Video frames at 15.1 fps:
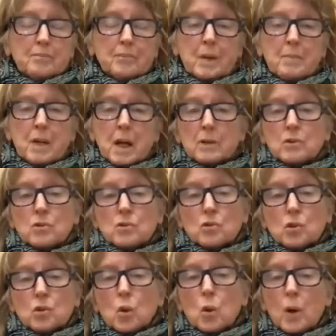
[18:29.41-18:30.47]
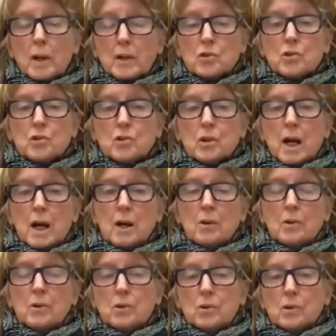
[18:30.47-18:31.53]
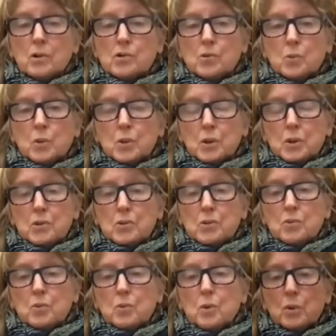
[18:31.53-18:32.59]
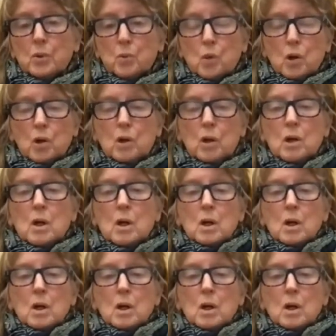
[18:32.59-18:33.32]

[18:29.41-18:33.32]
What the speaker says: I'm not quite sure how yours would work,